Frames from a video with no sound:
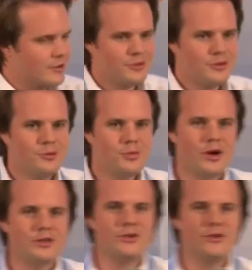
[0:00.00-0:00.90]
after you
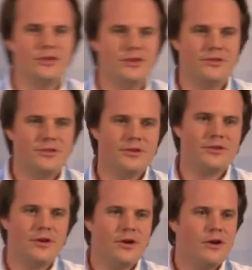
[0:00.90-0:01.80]
brushed your teeth,
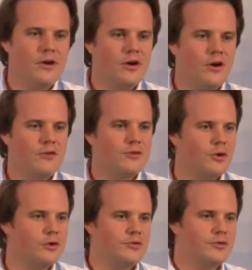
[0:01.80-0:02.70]
of
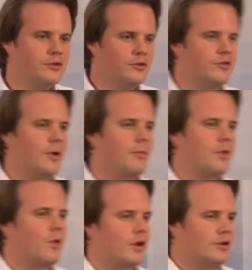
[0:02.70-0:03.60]
course you
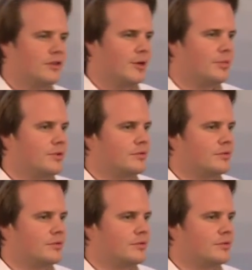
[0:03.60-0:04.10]
stopped the water tap.